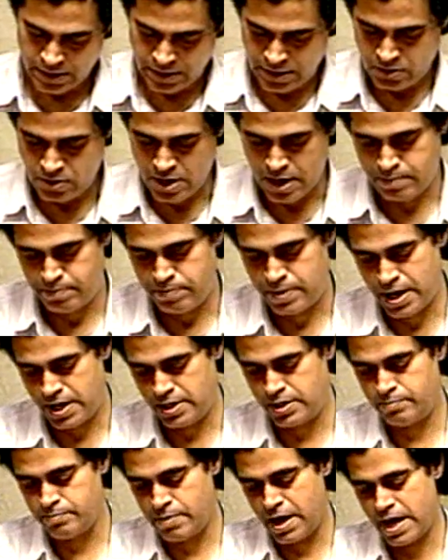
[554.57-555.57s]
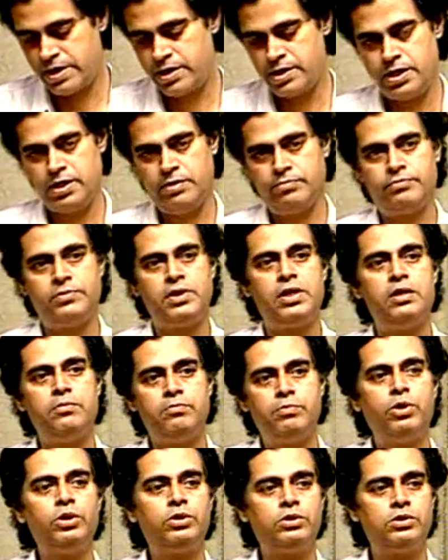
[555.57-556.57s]
You apply the binary
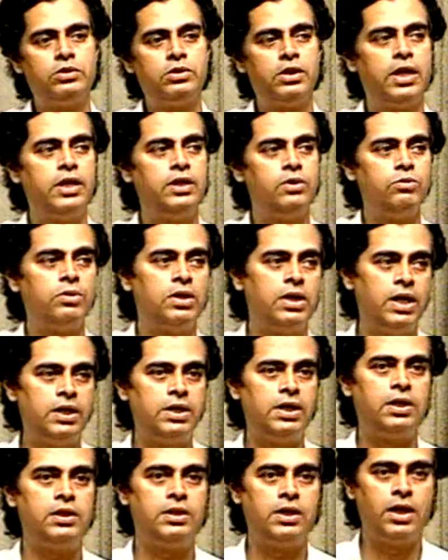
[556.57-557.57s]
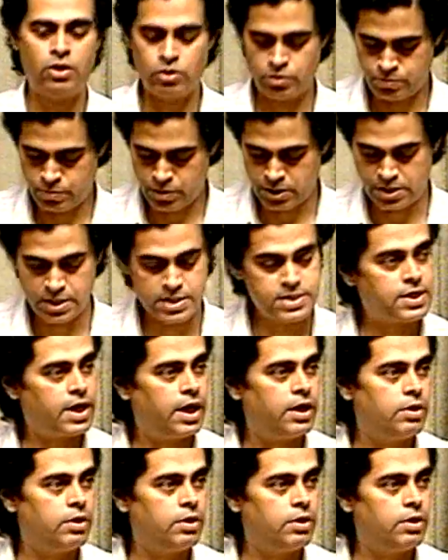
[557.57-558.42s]
input and you get at the output this kind